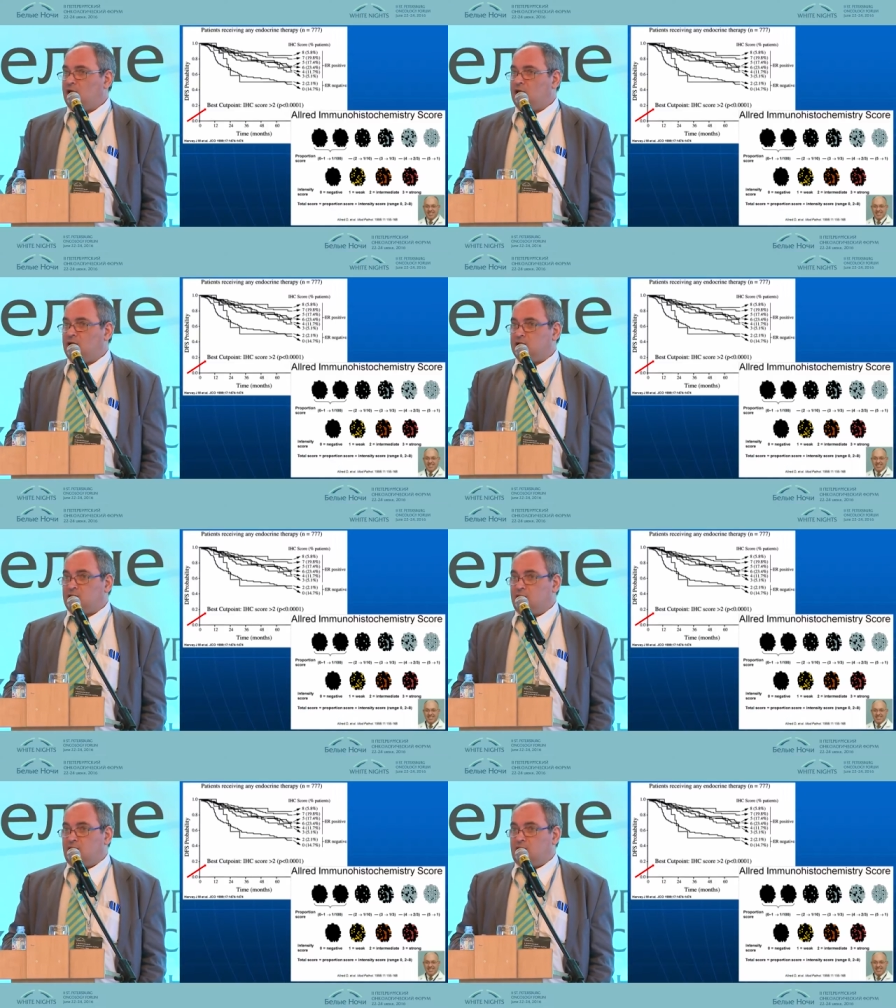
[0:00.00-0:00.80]
And
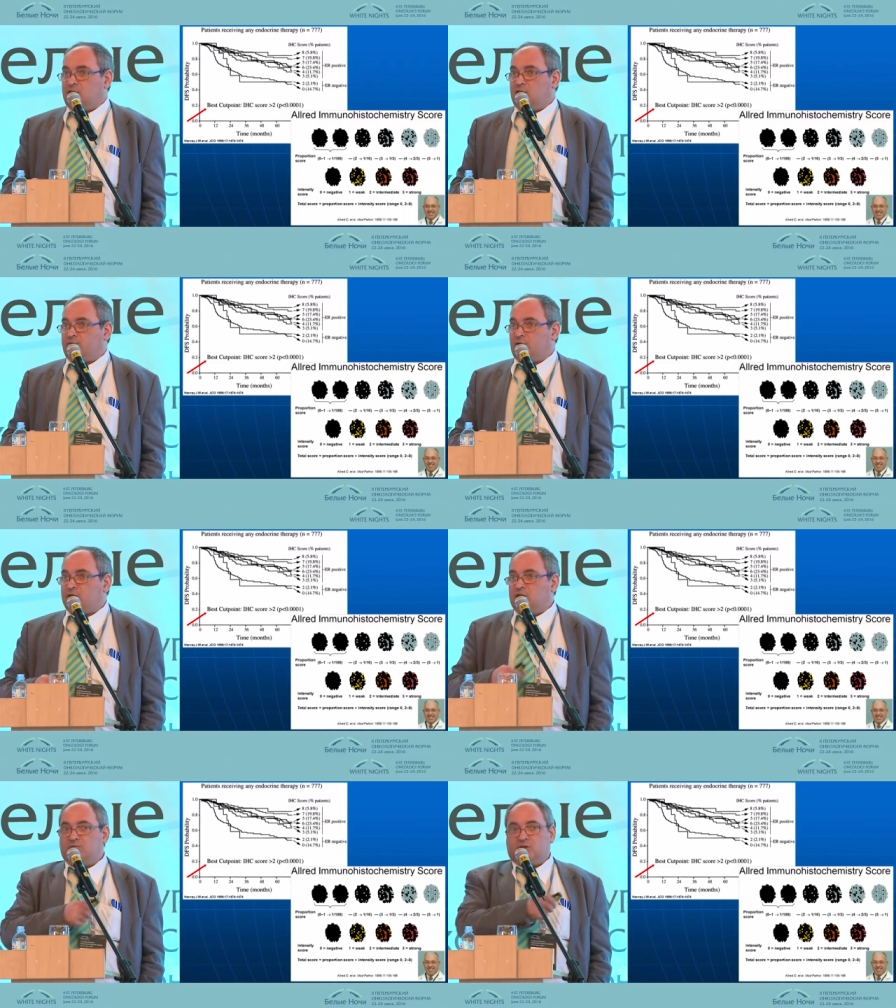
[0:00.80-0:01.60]

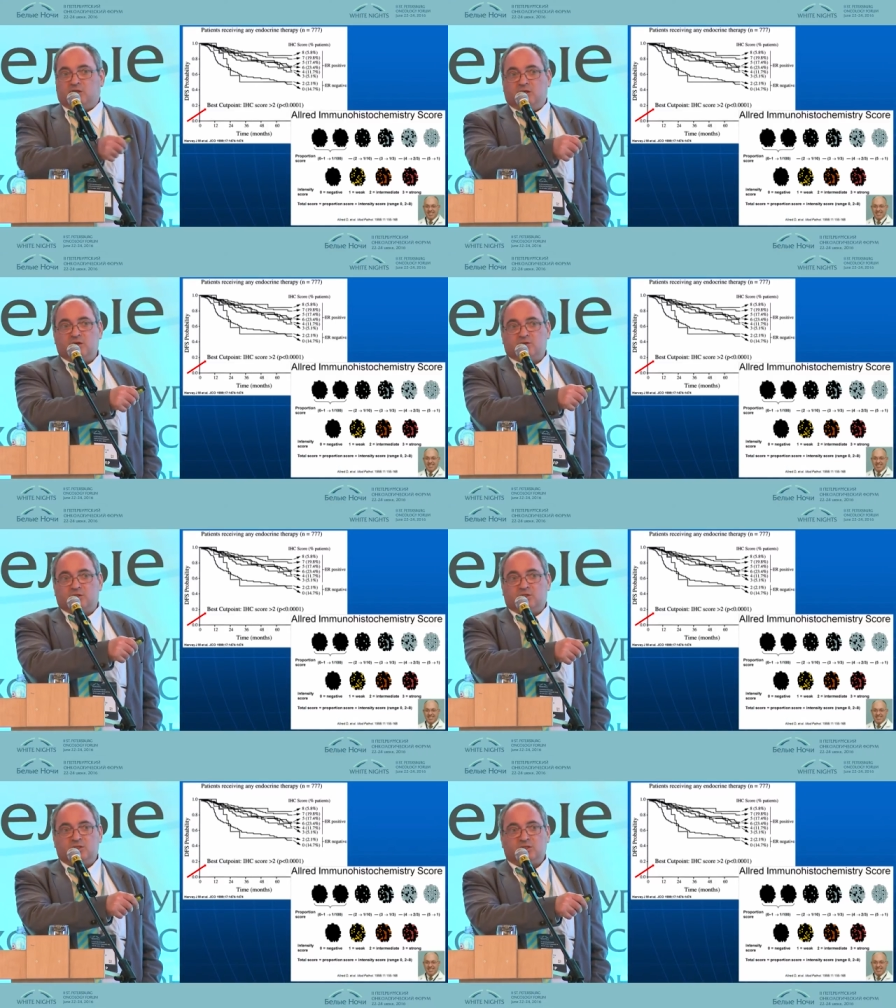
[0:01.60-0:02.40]
therefore, even here
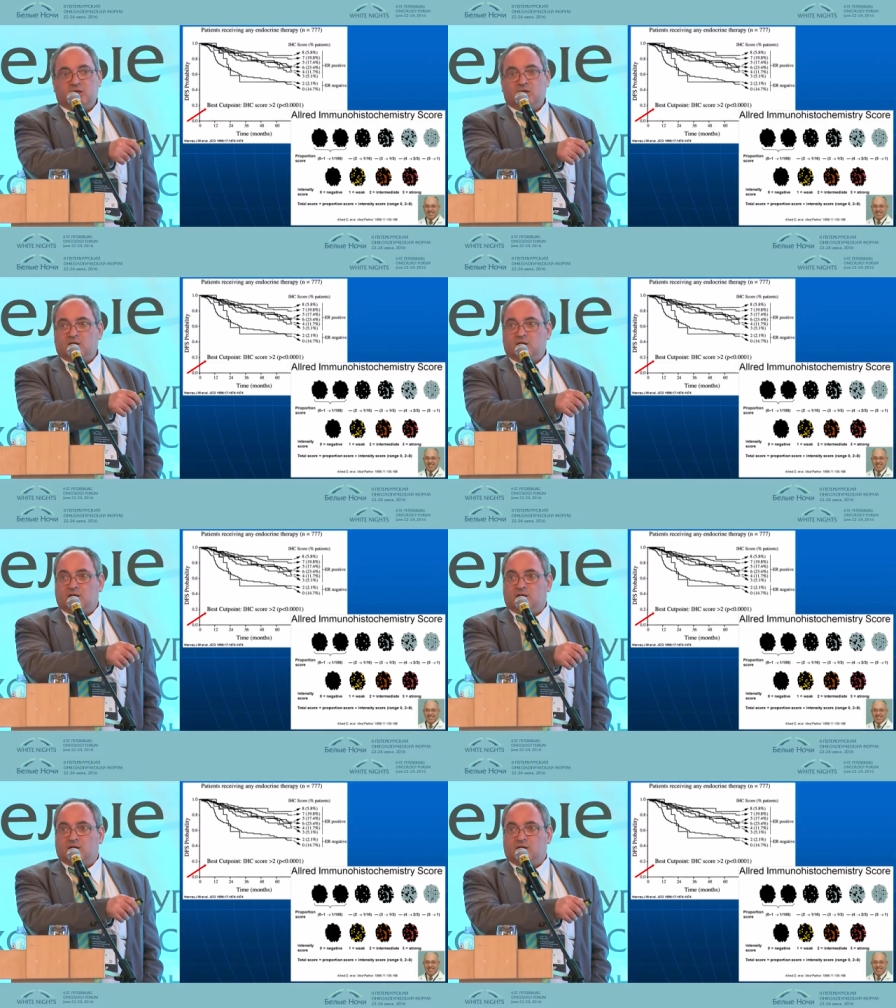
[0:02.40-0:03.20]
in this
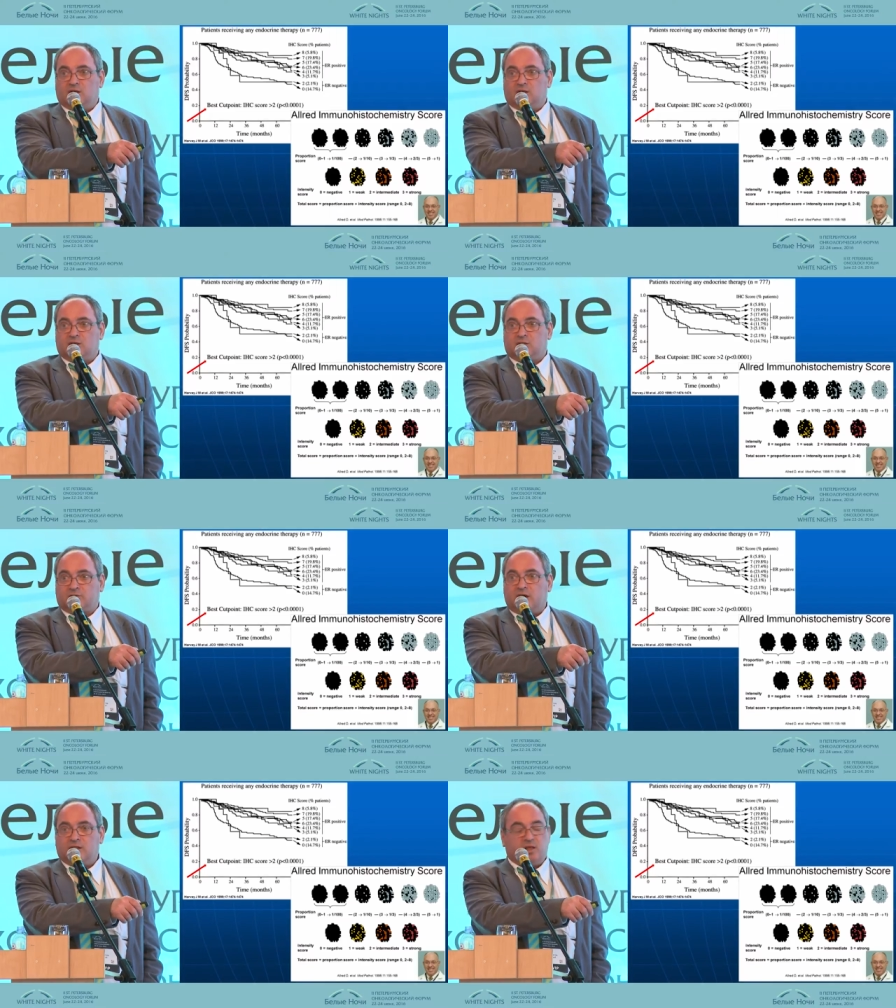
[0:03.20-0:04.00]
uh,
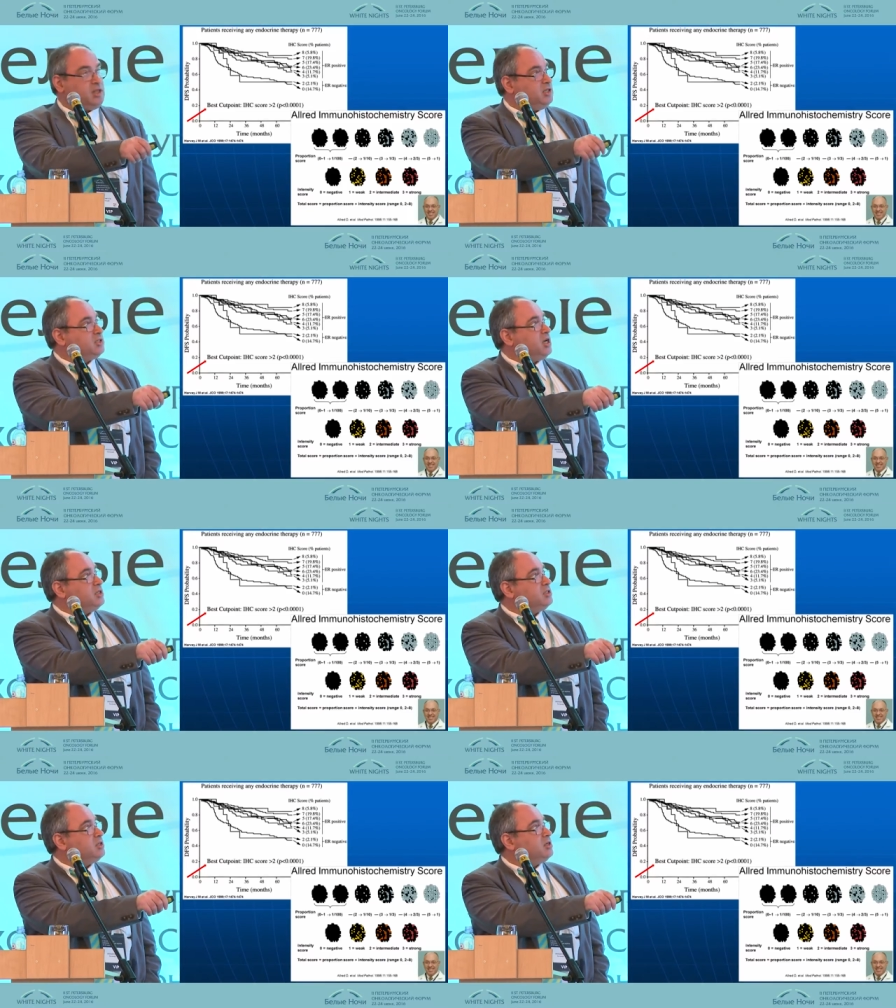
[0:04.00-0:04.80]
trial, in these
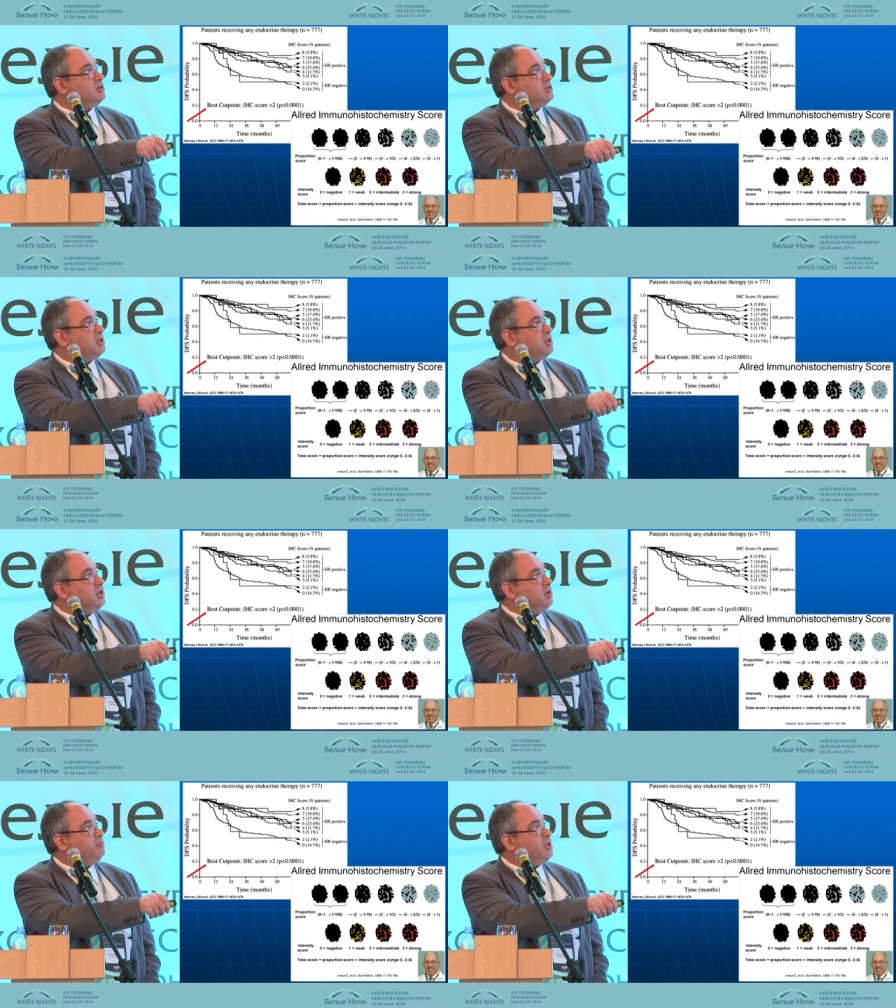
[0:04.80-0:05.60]
studies, there is a
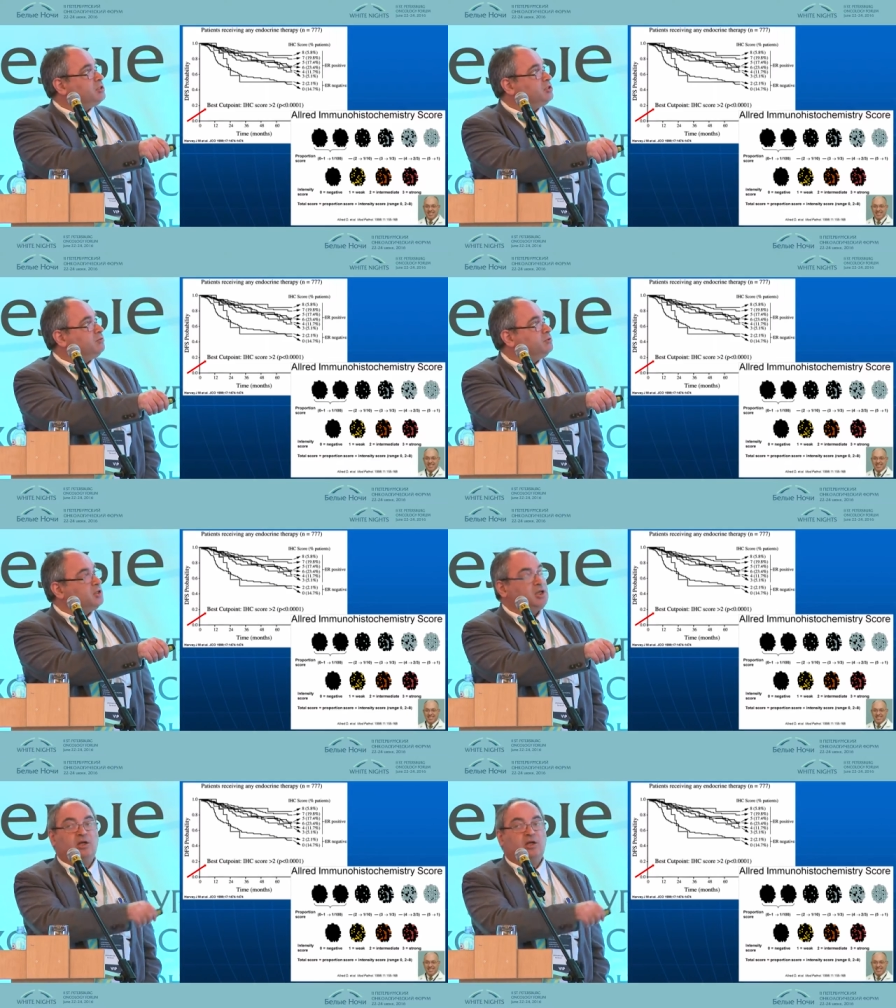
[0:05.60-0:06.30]
mix of